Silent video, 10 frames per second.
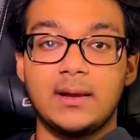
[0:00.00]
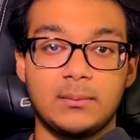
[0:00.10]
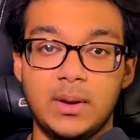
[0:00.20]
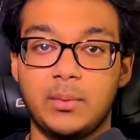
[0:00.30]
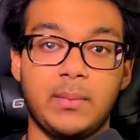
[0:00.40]

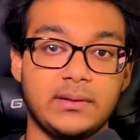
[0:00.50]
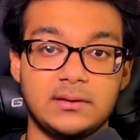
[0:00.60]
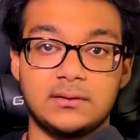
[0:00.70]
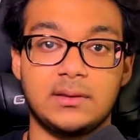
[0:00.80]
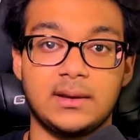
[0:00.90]
people might
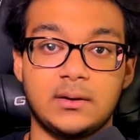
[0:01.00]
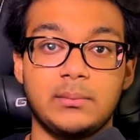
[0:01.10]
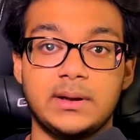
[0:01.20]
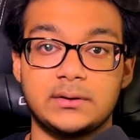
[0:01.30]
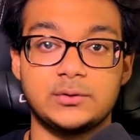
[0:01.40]
just think you're
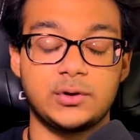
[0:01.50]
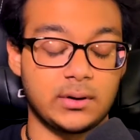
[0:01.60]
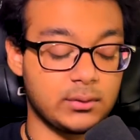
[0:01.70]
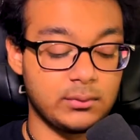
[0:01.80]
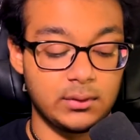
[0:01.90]
being a
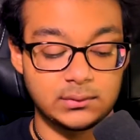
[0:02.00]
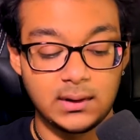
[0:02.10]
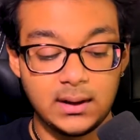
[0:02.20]
jerk, who knows.